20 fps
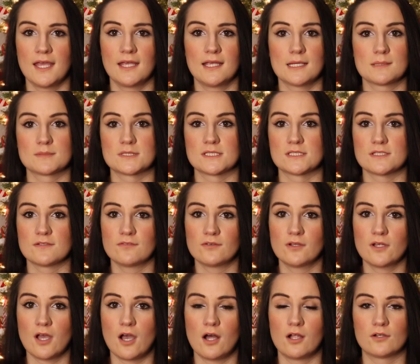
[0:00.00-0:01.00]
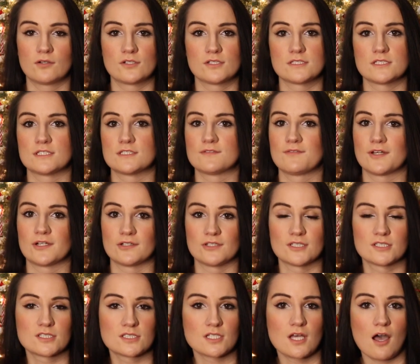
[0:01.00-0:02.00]
It comes in different colors, it's very
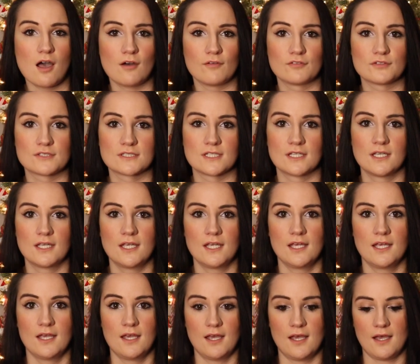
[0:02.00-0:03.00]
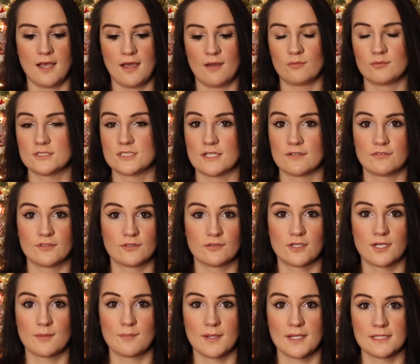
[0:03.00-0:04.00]
soft. I would definitely
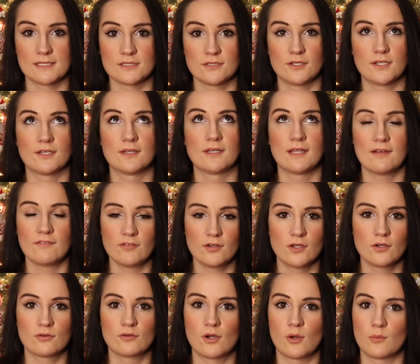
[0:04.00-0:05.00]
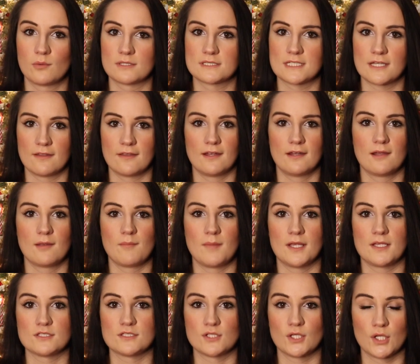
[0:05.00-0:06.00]
recommend. You can never go wrong with something that
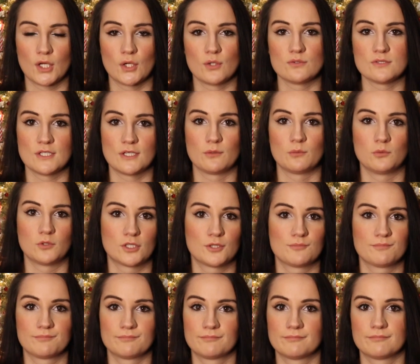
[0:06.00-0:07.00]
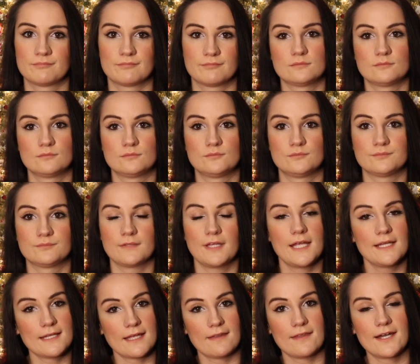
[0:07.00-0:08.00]
makes you cozy and warm.
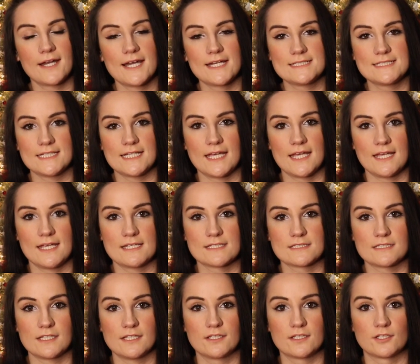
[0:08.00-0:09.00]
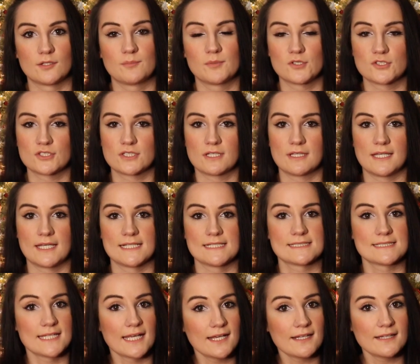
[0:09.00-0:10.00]
Another idea is either a
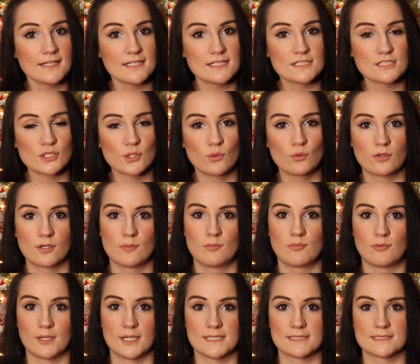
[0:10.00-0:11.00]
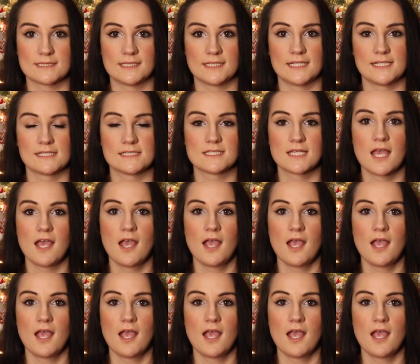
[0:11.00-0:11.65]
personalized necklace or a bracelet.